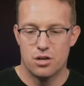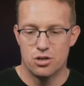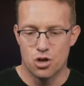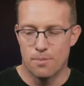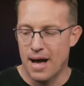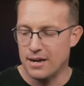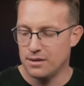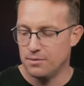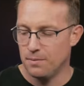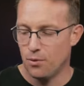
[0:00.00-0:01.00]
Joe
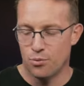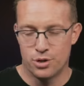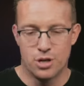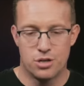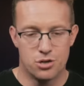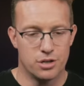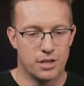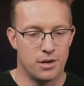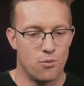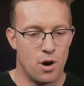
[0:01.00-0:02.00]
Biden would
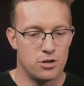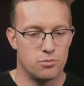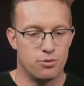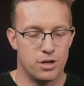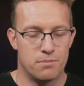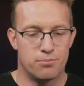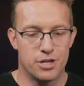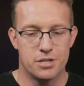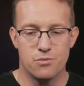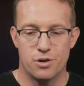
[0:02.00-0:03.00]
certainly want to put in
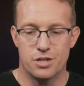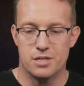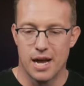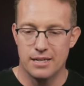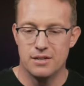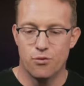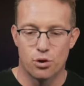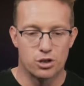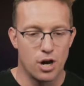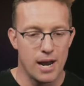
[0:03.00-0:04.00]
prison with his
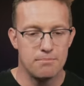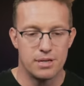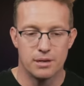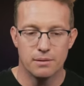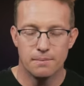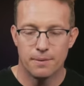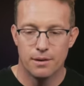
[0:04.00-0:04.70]
94 crime bill.